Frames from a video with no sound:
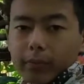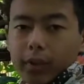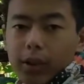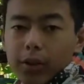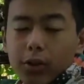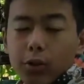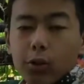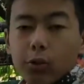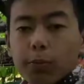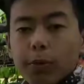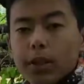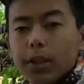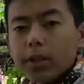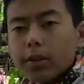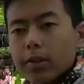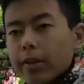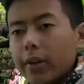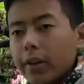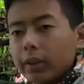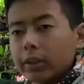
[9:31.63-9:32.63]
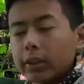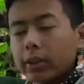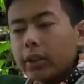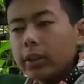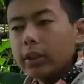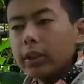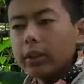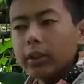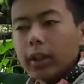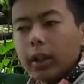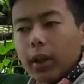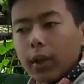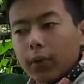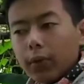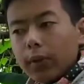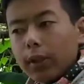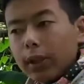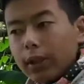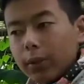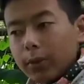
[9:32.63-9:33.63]
tuberous structure
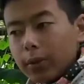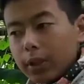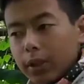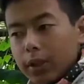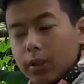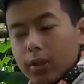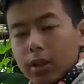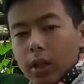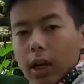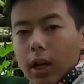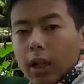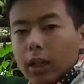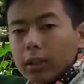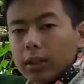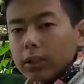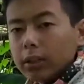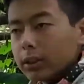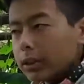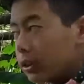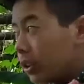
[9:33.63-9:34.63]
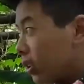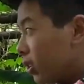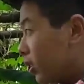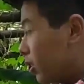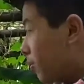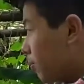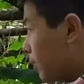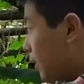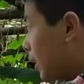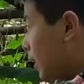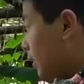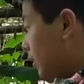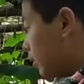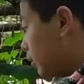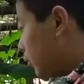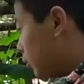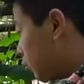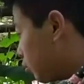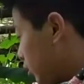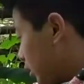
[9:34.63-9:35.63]
filled with starch. The plant
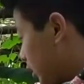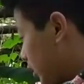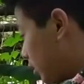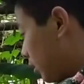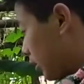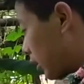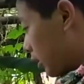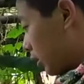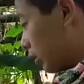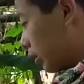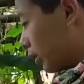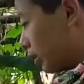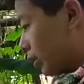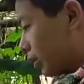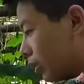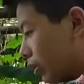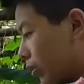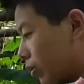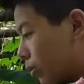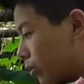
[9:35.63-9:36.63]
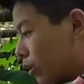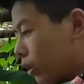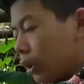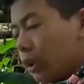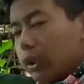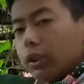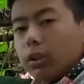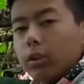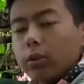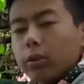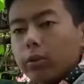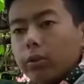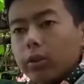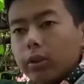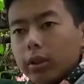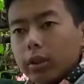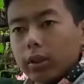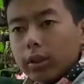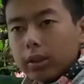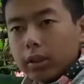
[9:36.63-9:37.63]
uses that structure to store
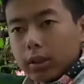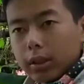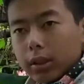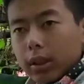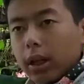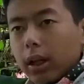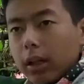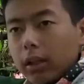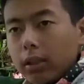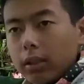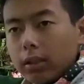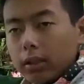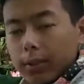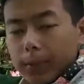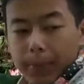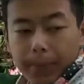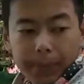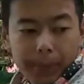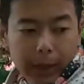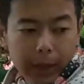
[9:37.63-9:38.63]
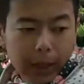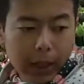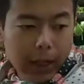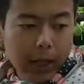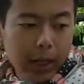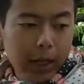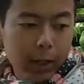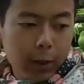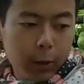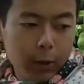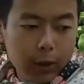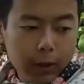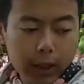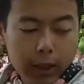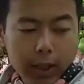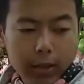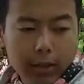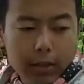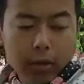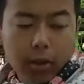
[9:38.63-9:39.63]
their starch, and that
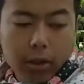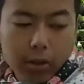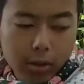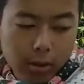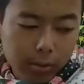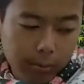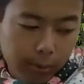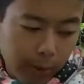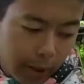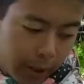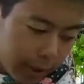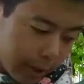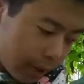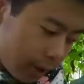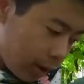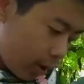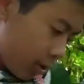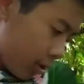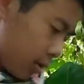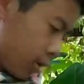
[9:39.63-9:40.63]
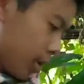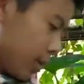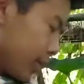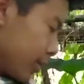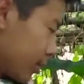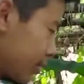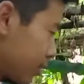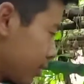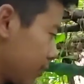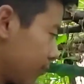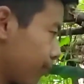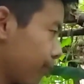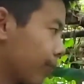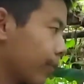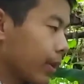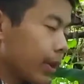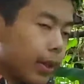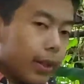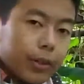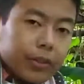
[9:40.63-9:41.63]
is also fried and eaten. Yes,
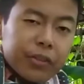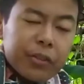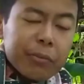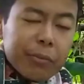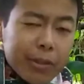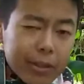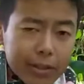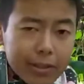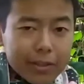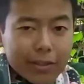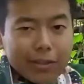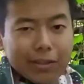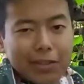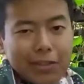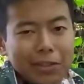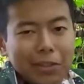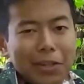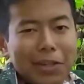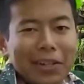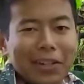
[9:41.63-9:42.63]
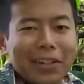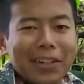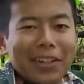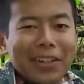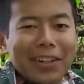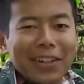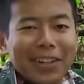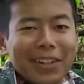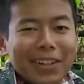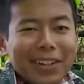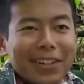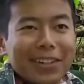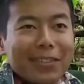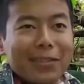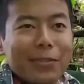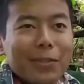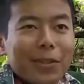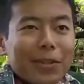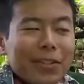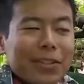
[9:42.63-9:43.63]
humans do
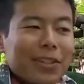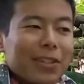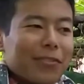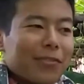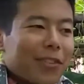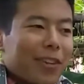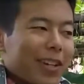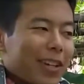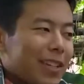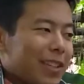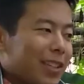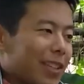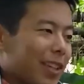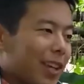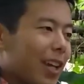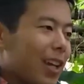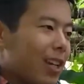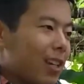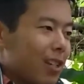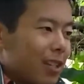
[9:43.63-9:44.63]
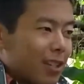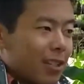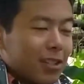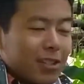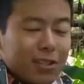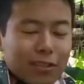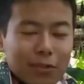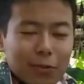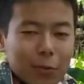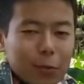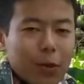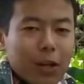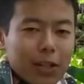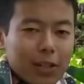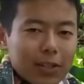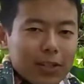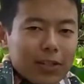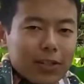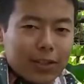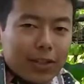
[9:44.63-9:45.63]
not leave anything, and it is
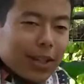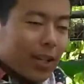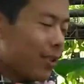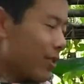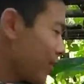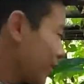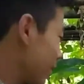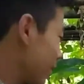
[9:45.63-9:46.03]
quite tasty